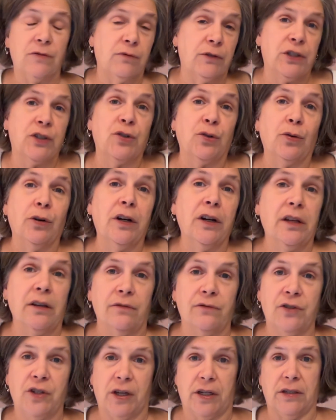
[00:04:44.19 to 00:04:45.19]

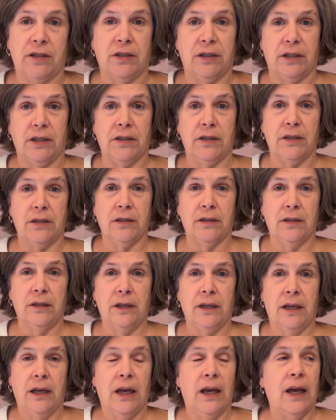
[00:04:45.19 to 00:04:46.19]
Restorative justice.
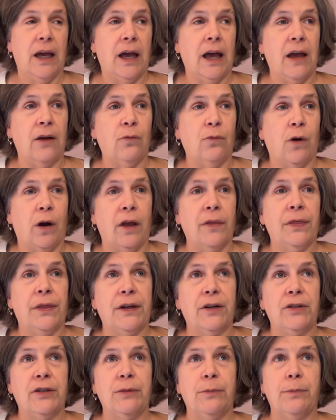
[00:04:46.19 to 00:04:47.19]
I want
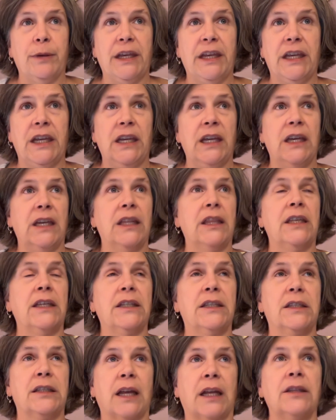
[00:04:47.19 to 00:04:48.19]
there to be
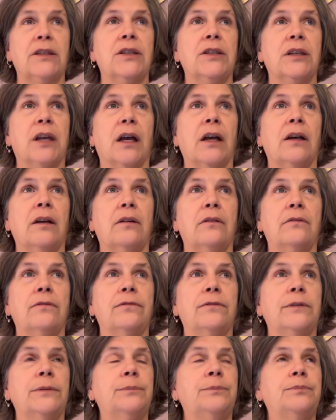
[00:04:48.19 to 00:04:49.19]
this sense
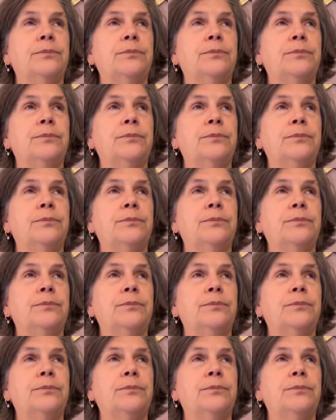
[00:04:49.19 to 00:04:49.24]
of